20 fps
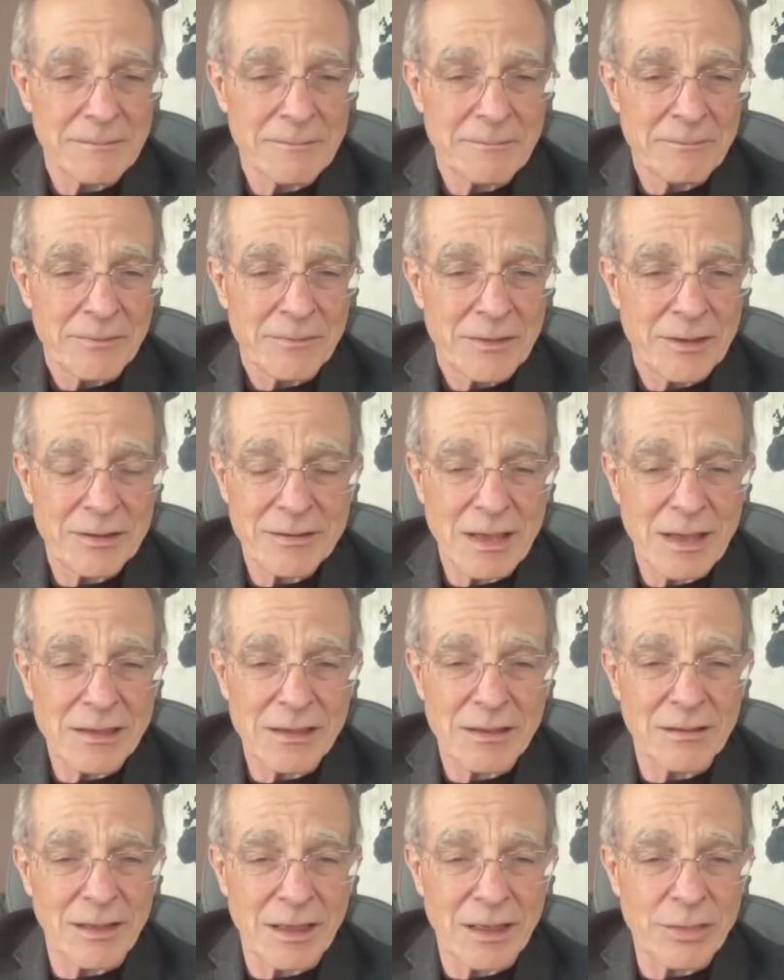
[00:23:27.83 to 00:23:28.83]
Yeah. It's not
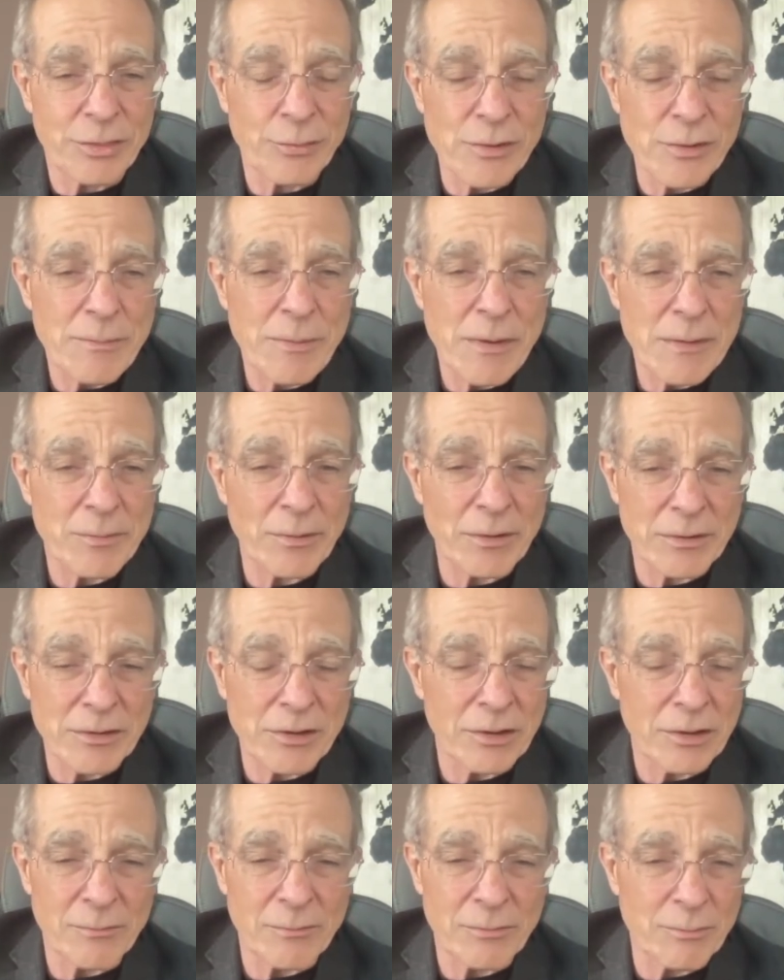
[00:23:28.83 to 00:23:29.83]
like 3 people. You
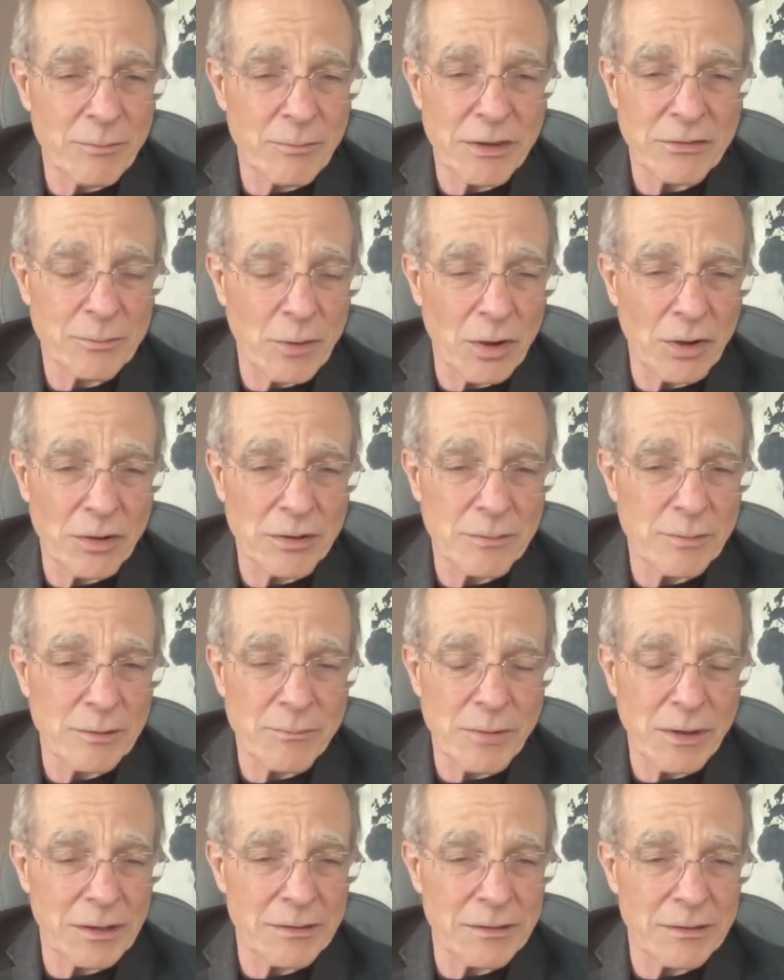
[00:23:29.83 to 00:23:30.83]
can be small, you can be
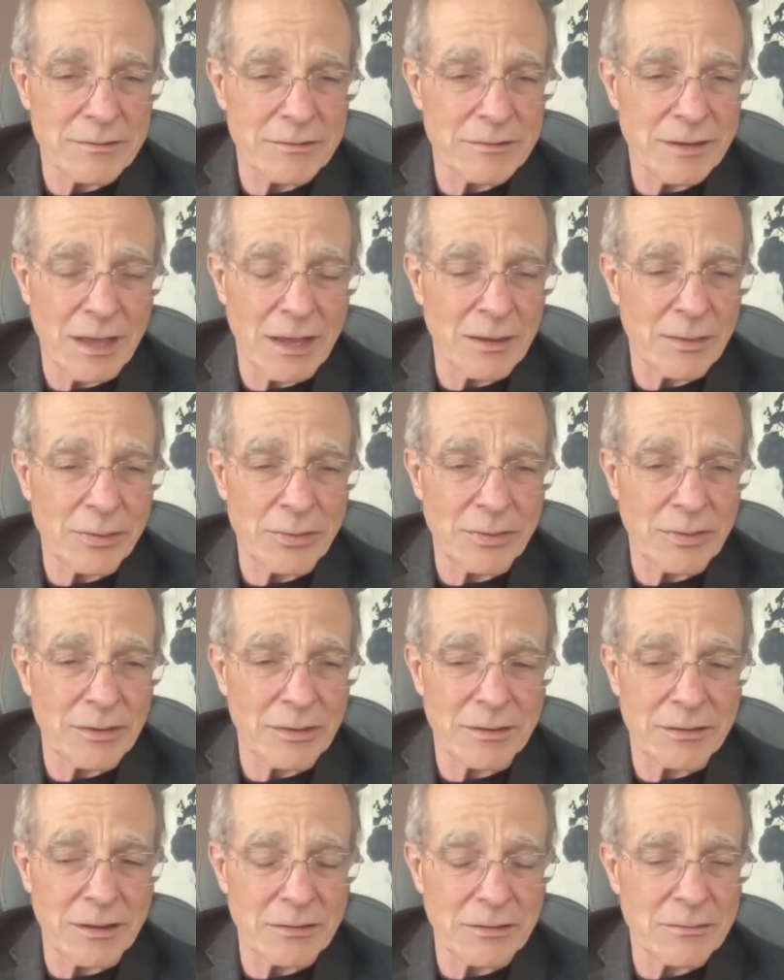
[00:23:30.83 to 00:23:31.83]
big.
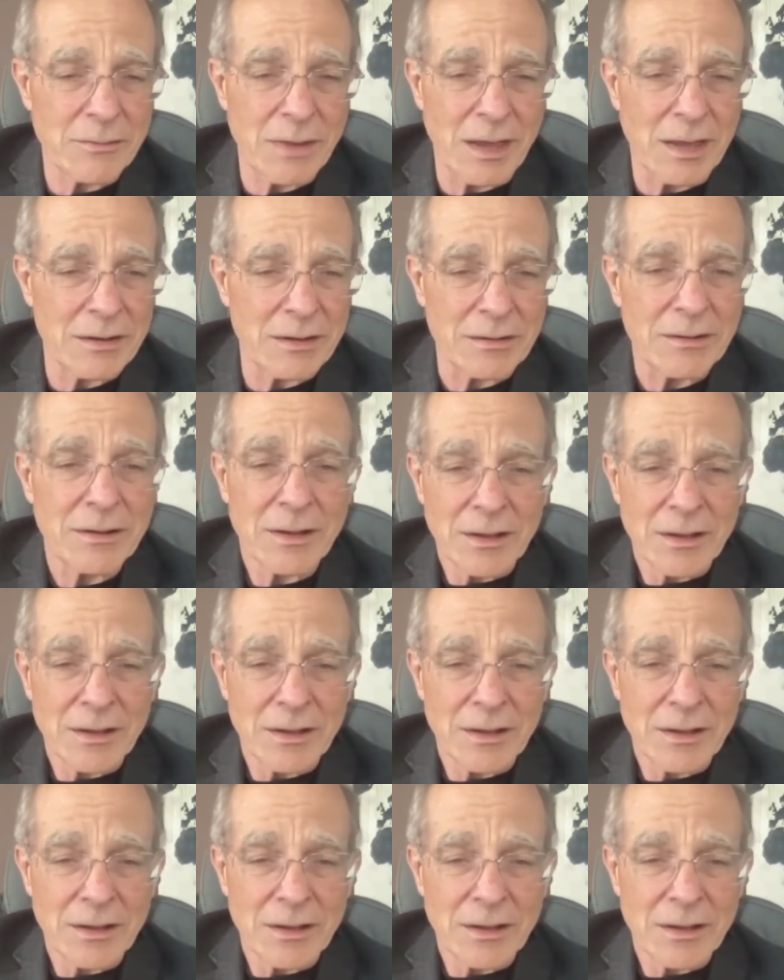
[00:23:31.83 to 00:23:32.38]
It doesn't matter.